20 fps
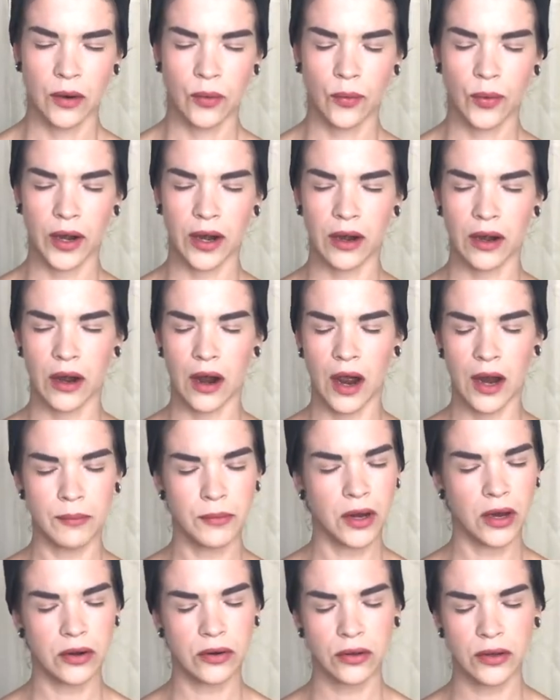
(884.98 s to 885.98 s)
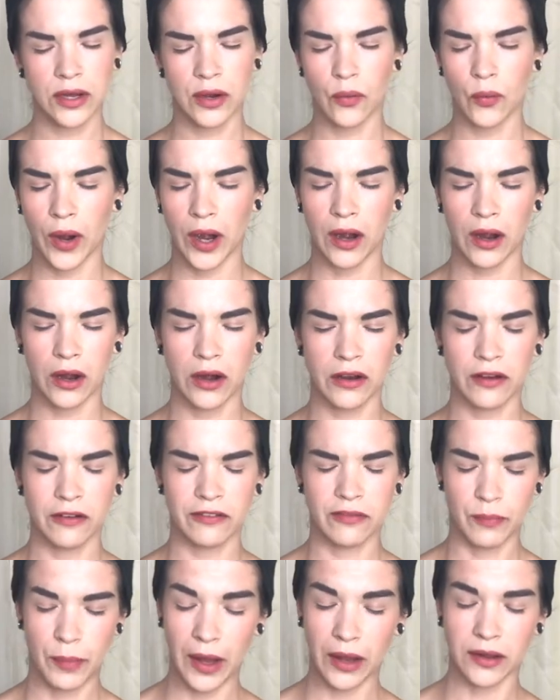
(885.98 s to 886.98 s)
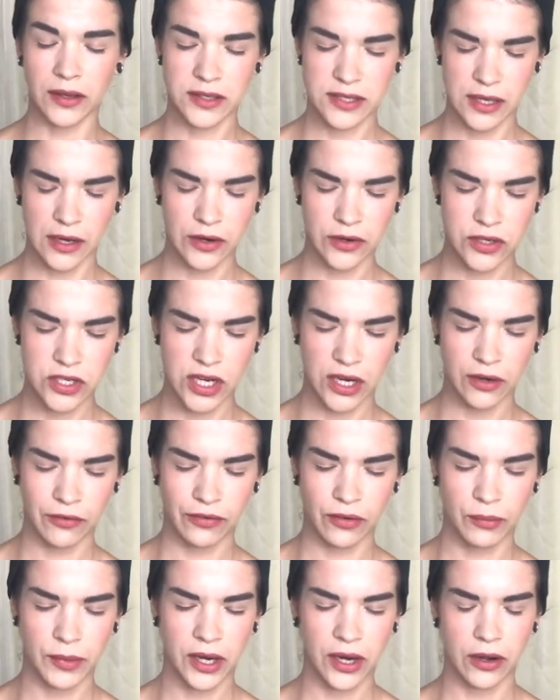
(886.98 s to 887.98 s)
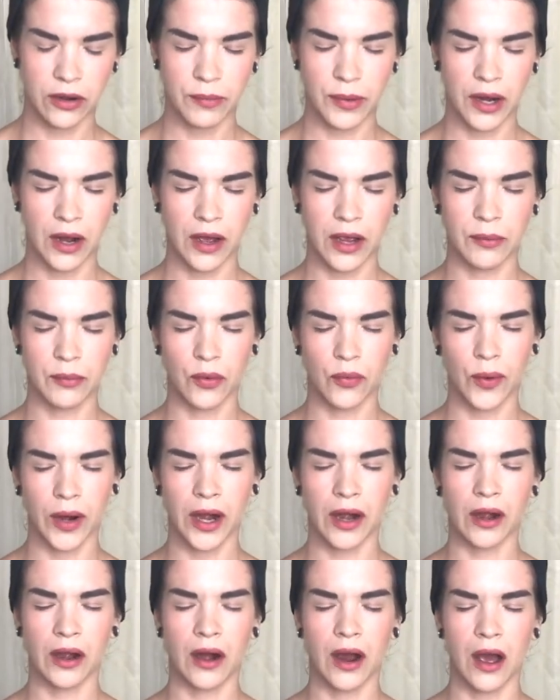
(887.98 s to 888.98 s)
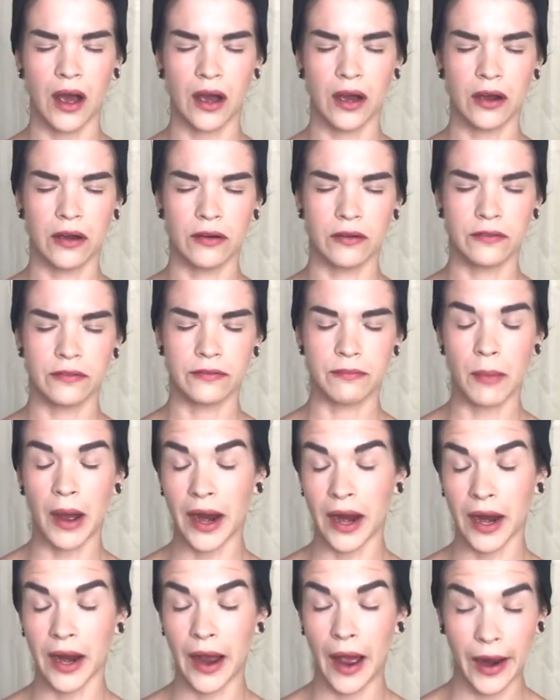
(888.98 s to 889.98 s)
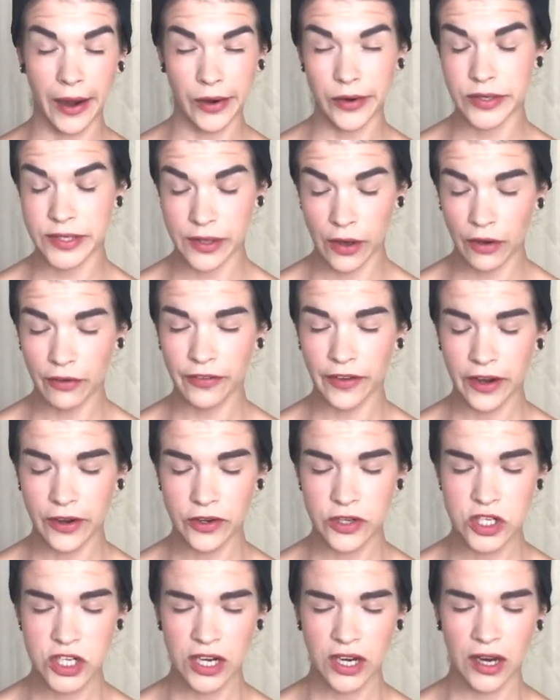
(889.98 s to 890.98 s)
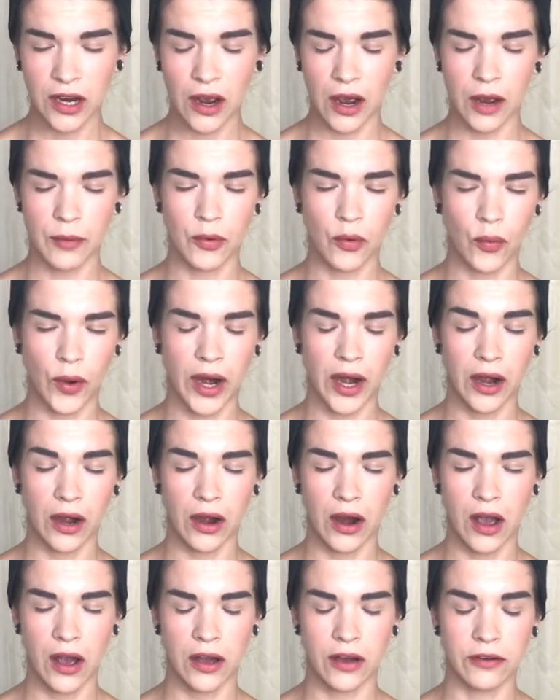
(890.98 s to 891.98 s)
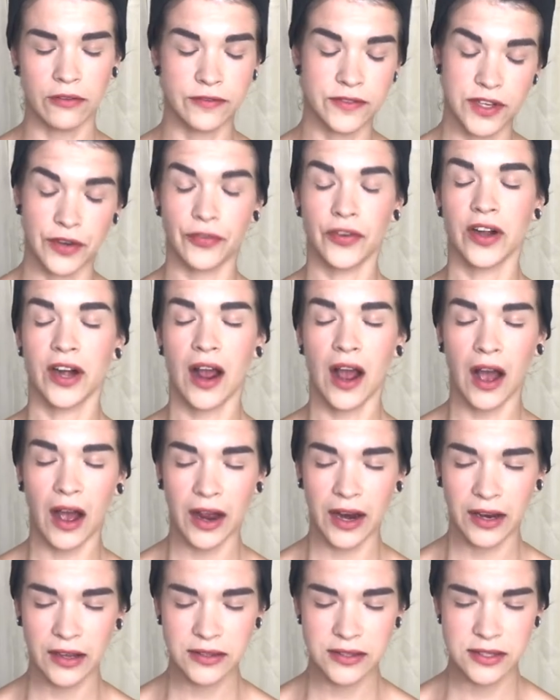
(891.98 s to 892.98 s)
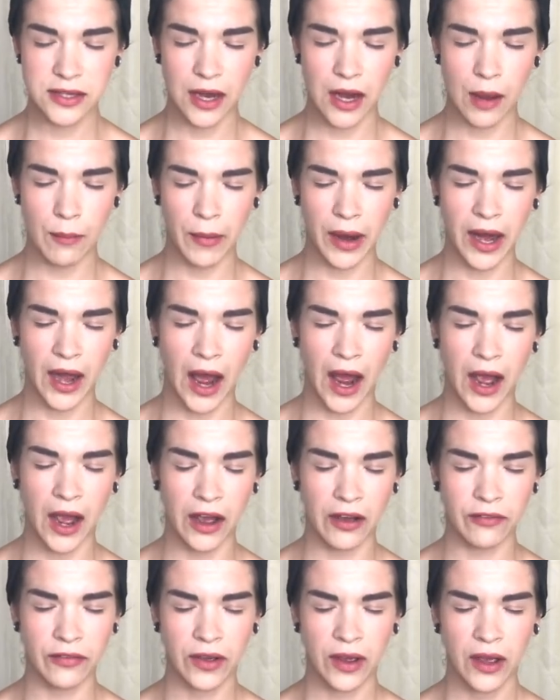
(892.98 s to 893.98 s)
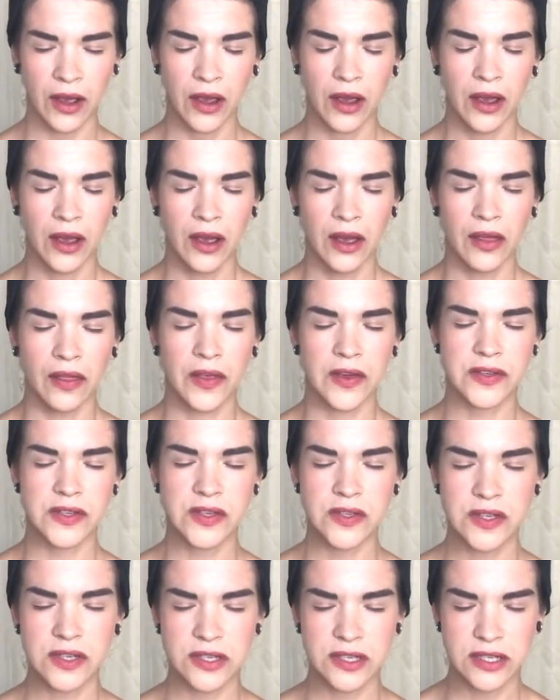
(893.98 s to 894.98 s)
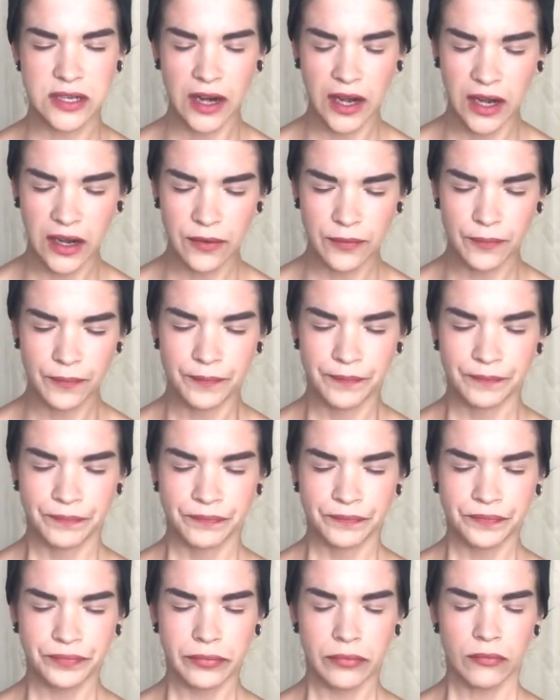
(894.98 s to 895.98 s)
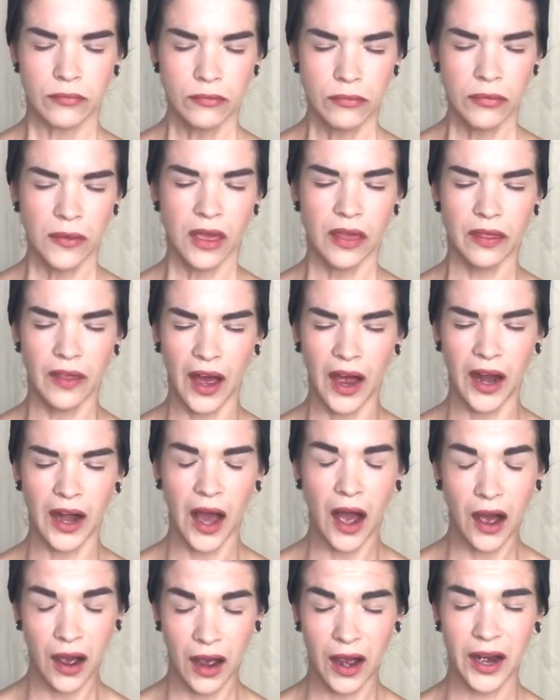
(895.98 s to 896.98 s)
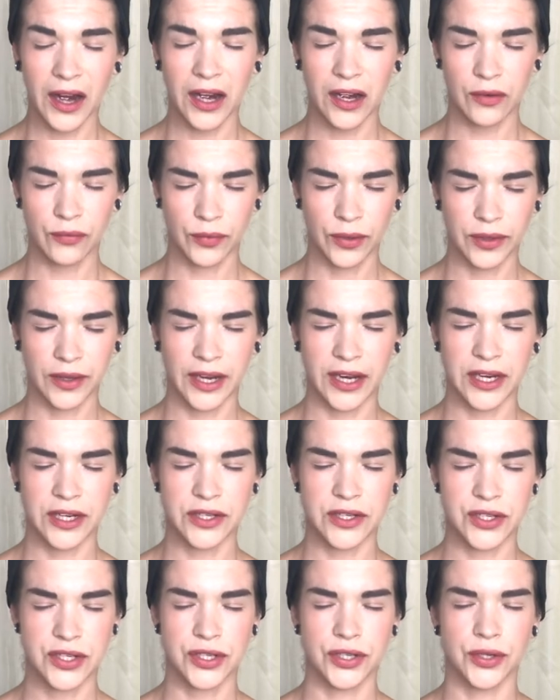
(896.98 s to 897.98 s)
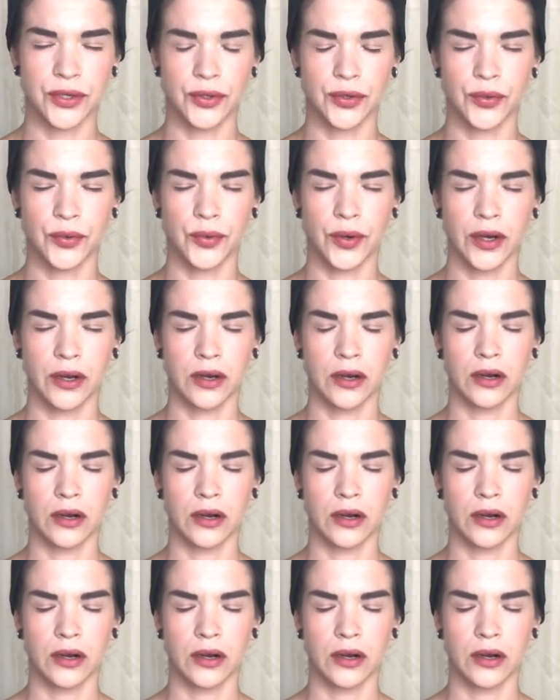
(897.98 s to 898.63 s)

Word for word: where I'm not only aware of Bella's energy from here, but I'm aware of my higher self energy. I'm aware of different guides that I might have. This is a state that I relate to